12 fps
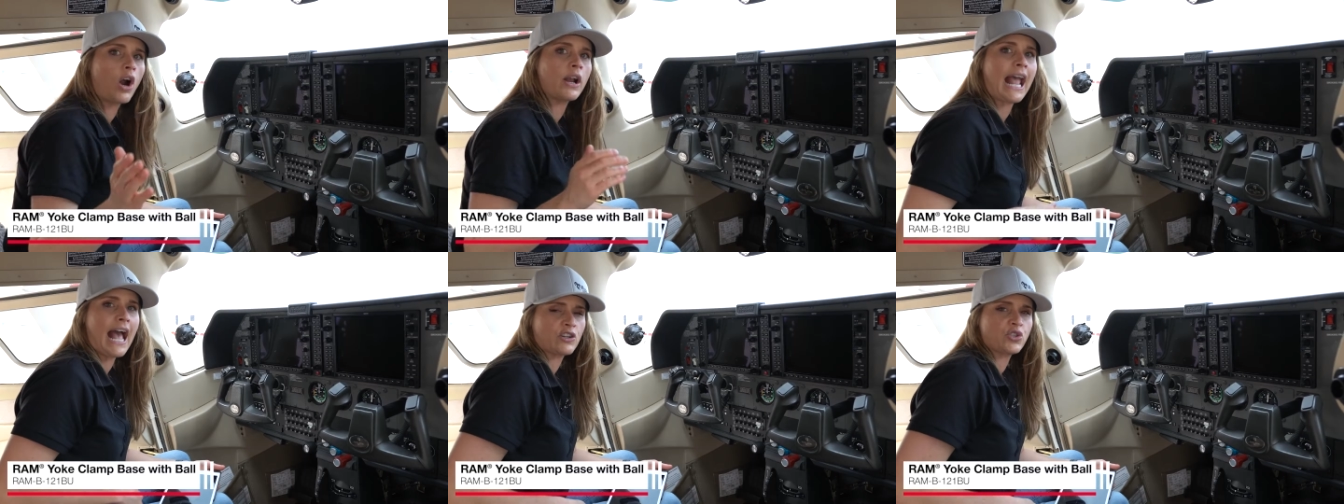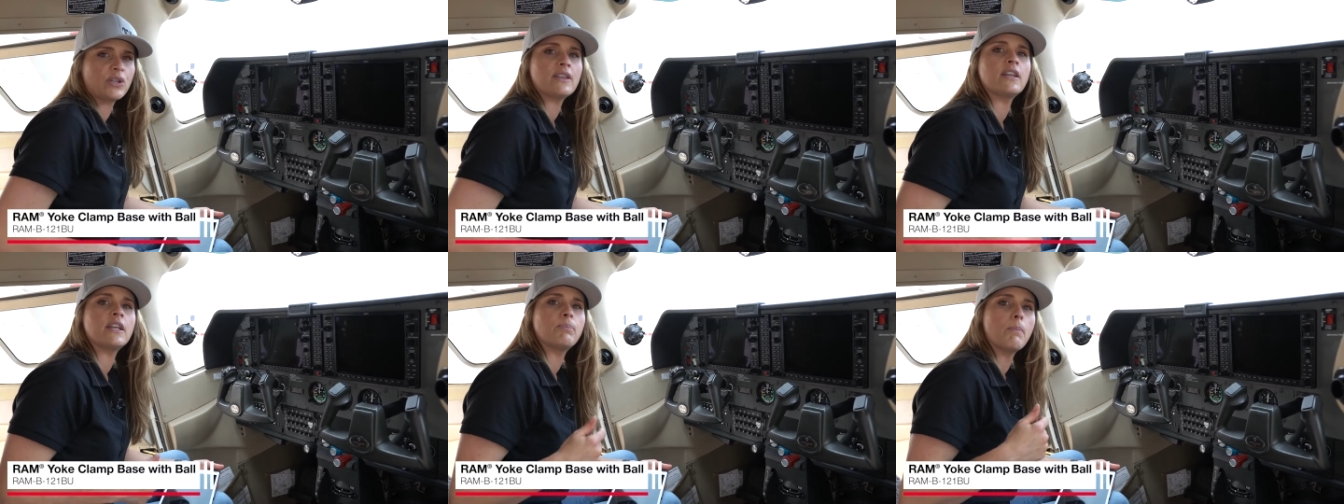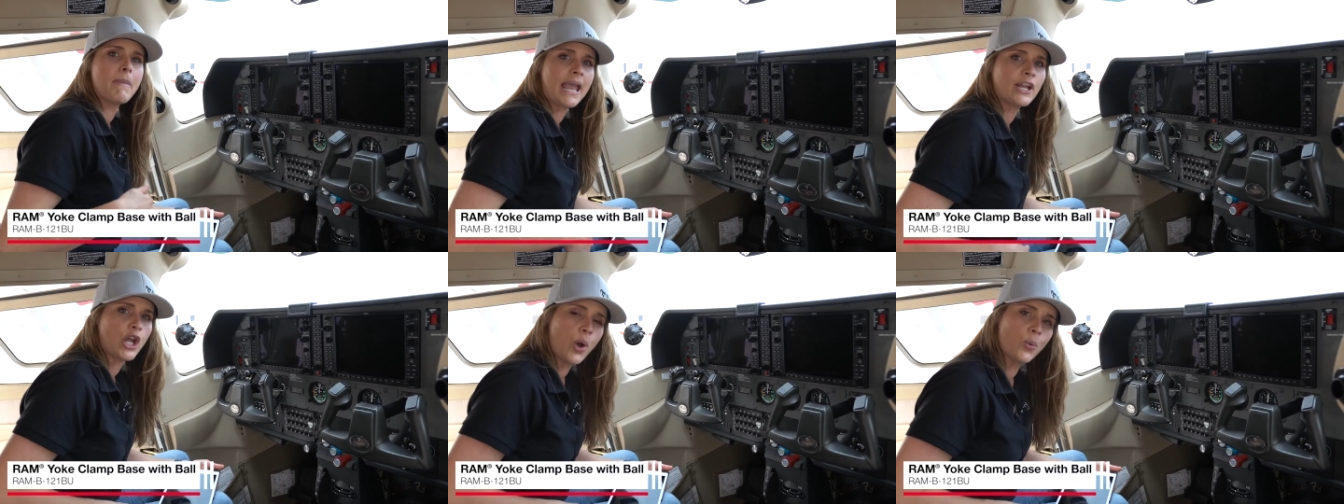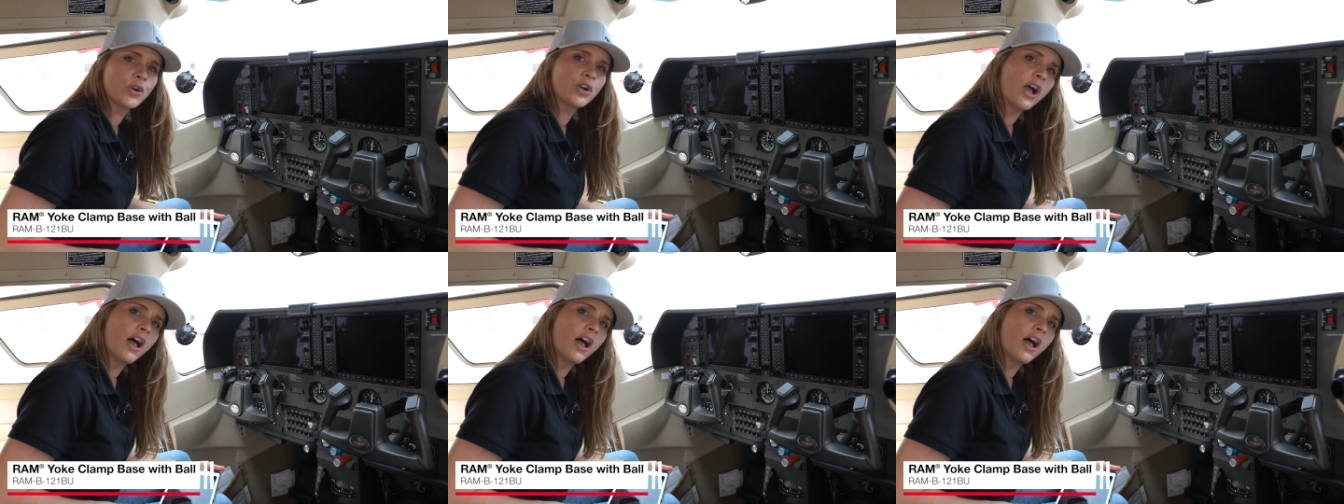aren't actually the main owner